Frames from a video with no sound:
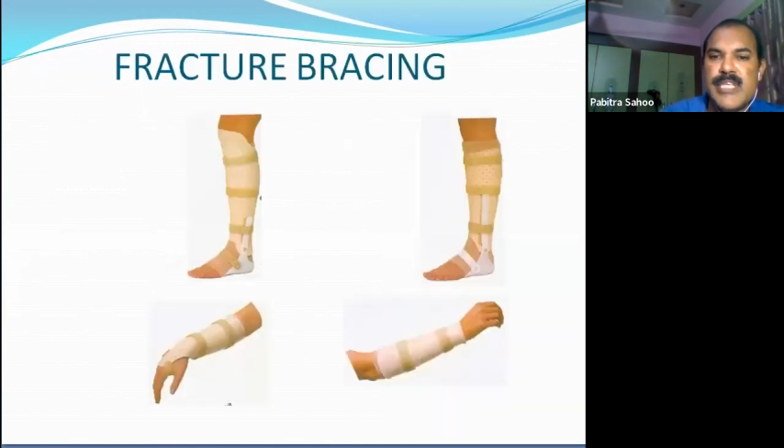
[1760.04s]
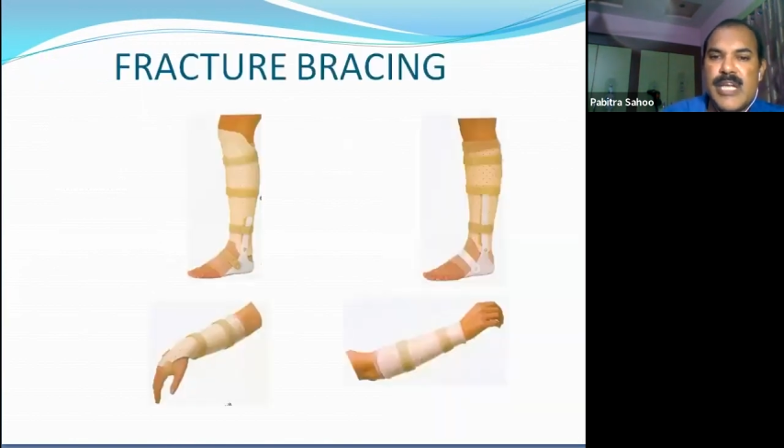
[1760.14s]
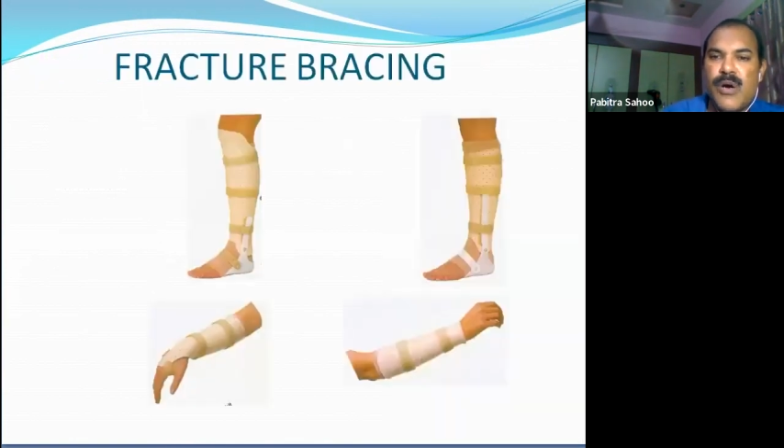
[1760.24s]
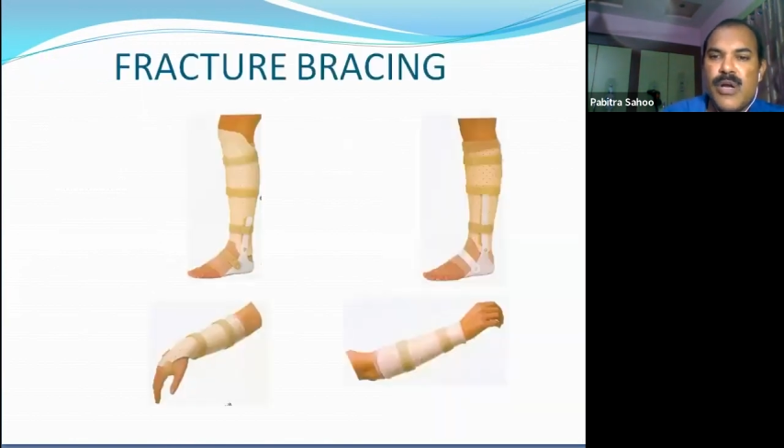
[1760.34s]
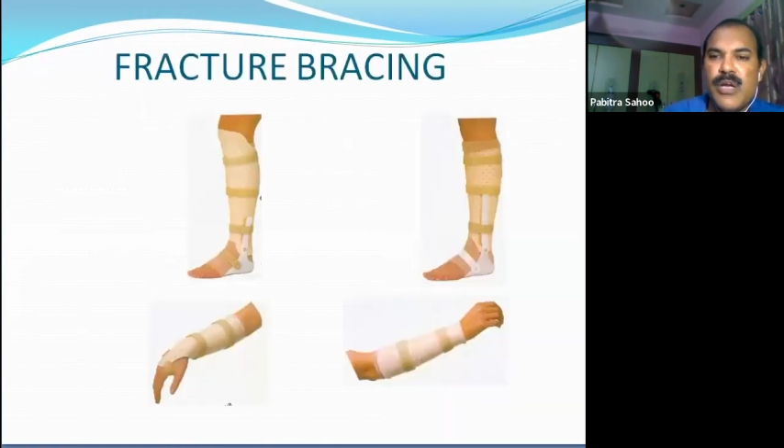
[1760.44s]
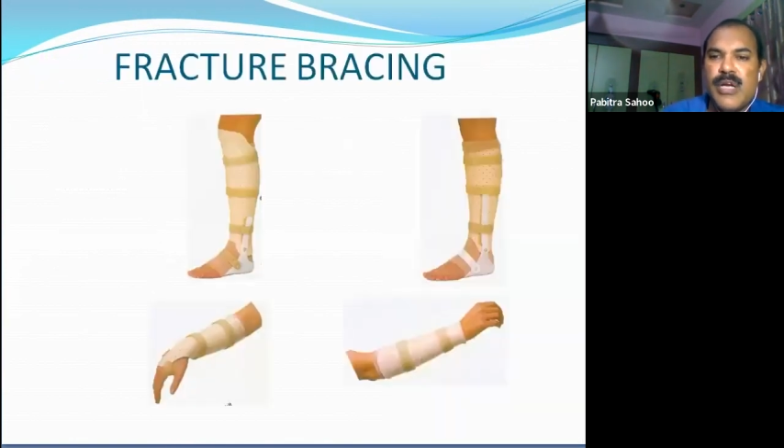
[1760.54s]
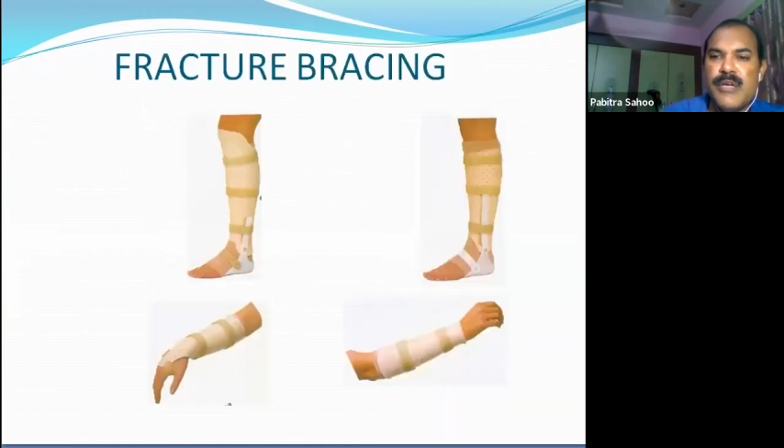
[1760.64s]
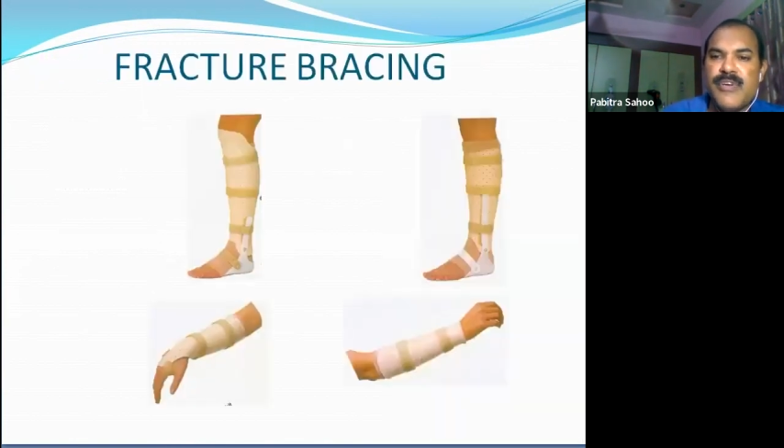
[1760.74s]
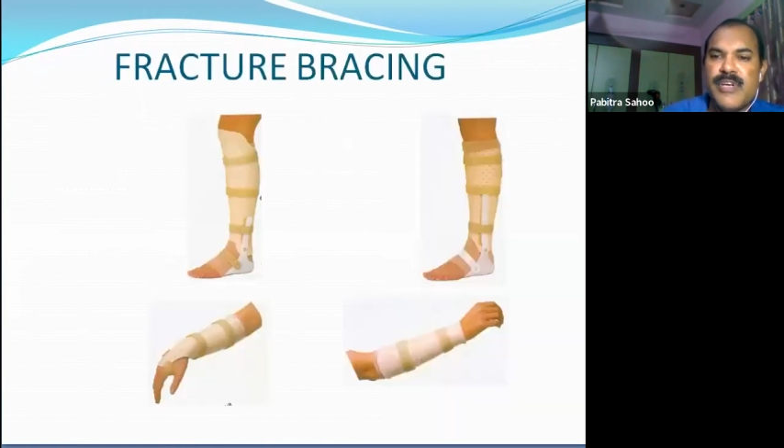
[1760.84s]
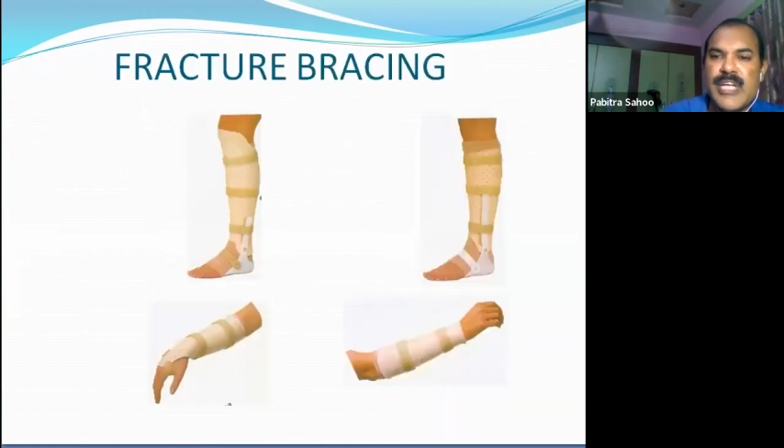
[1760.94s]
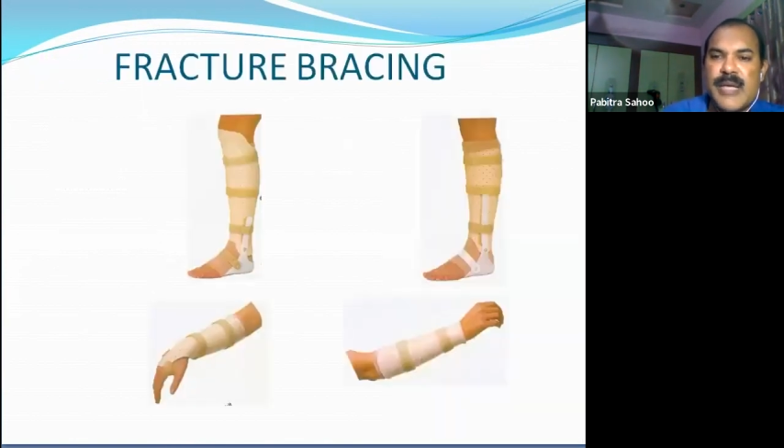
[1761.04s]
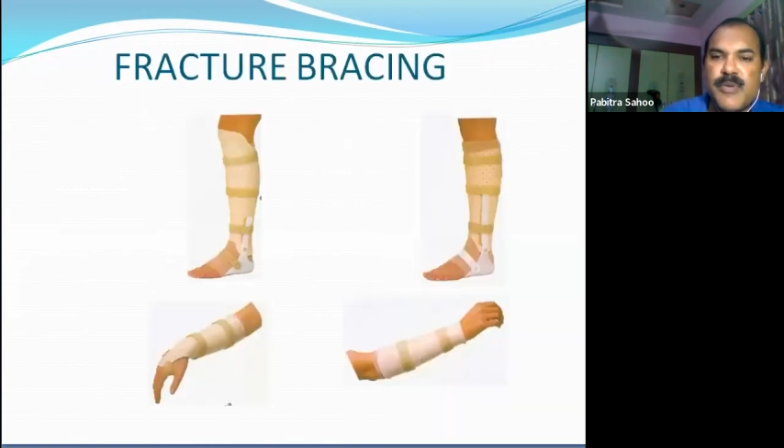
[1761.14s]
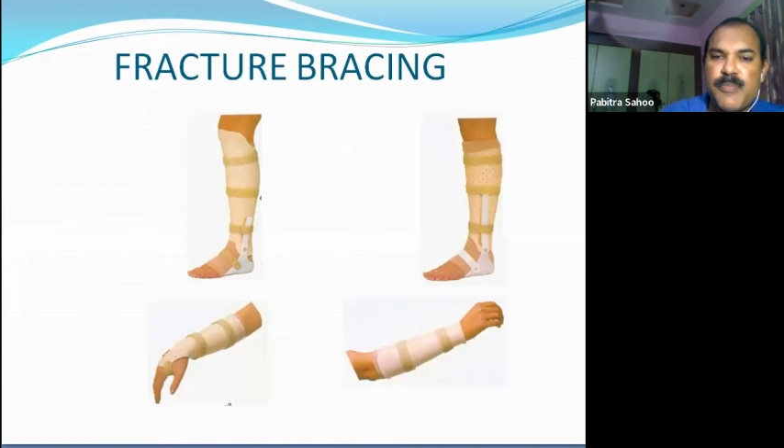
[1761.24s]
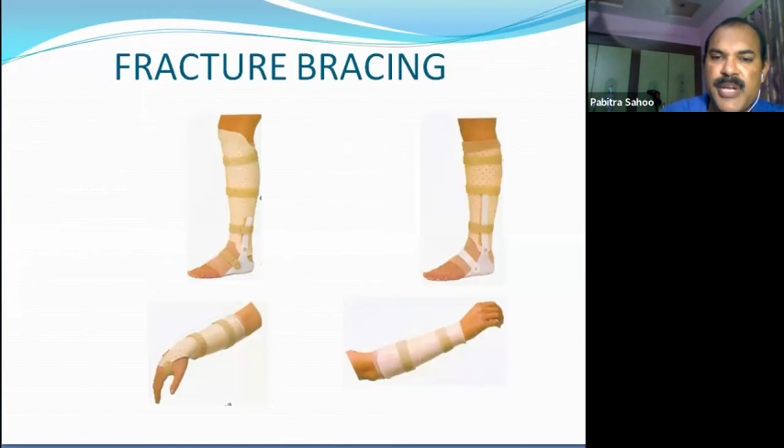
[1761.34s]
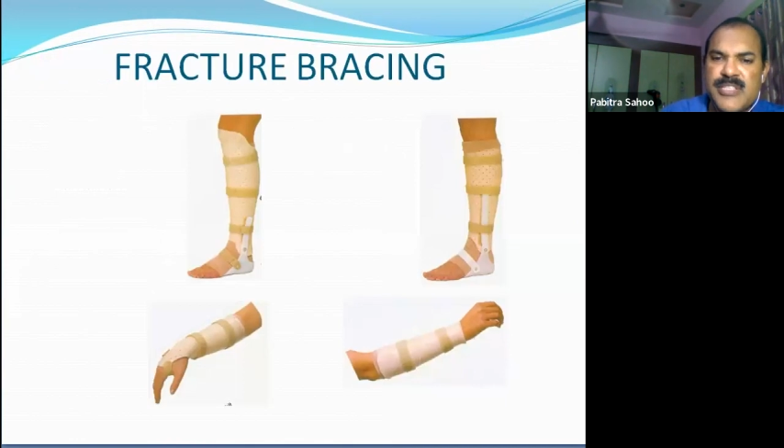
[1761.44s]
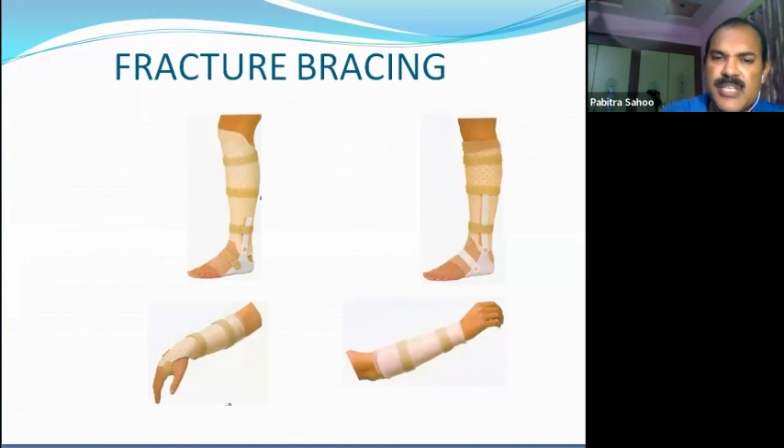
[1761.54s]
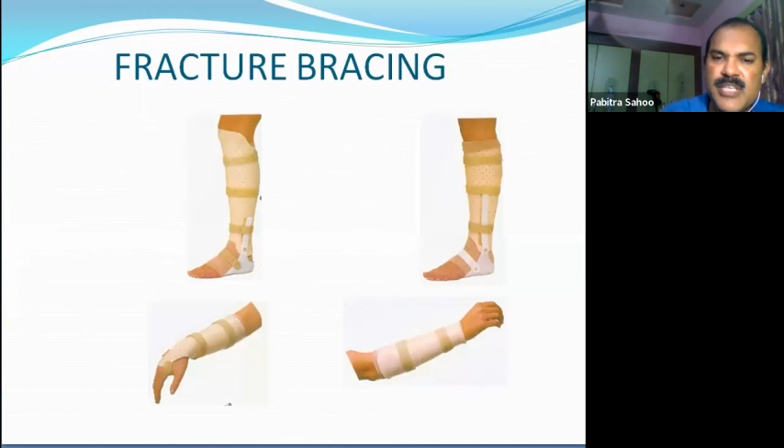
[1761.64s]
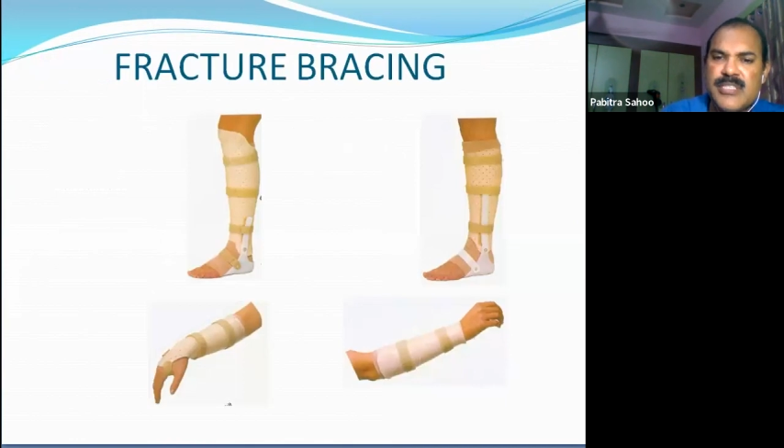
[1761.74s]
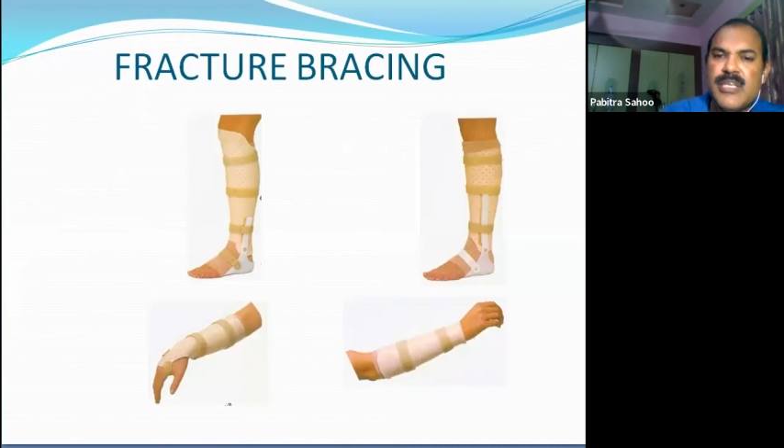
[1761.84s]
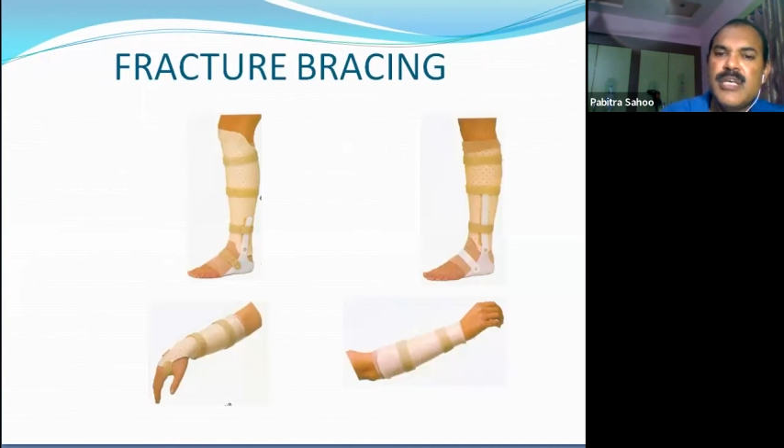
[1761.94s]
These are all different types of
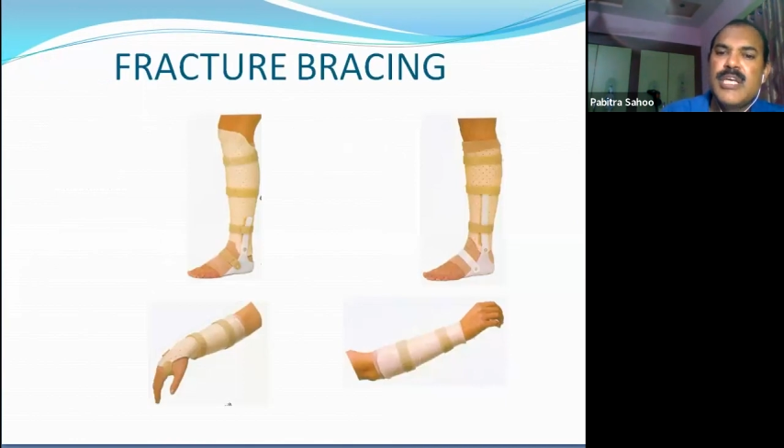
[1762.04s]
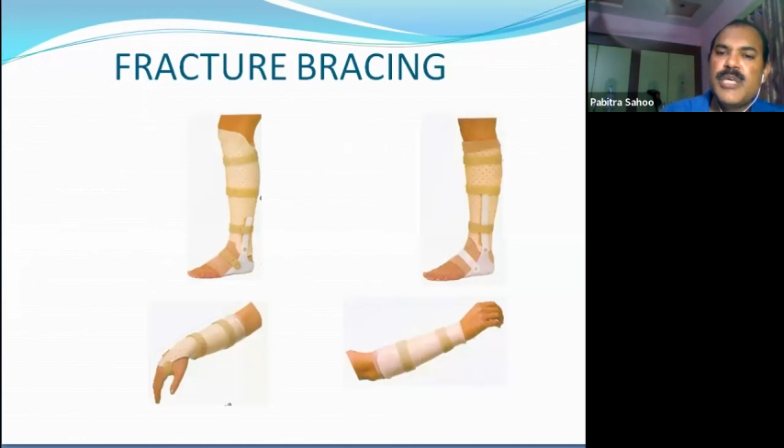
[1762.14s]
braces.